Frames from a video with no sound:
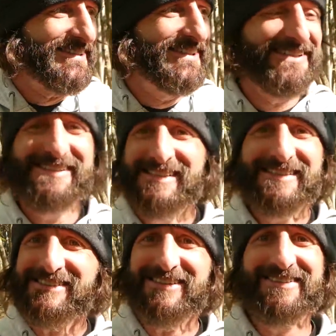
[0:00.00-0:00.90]
So
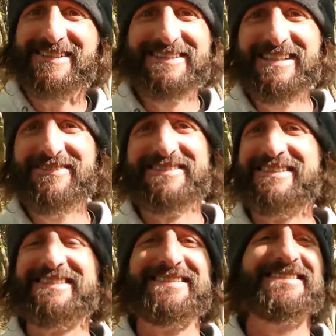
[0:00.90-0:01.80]
but the Jeep is
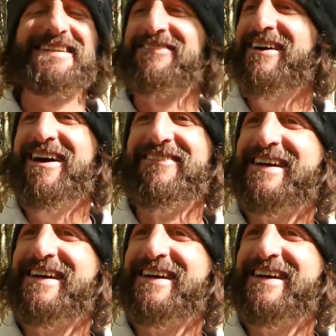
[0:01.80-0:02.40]
just, it's like, wow,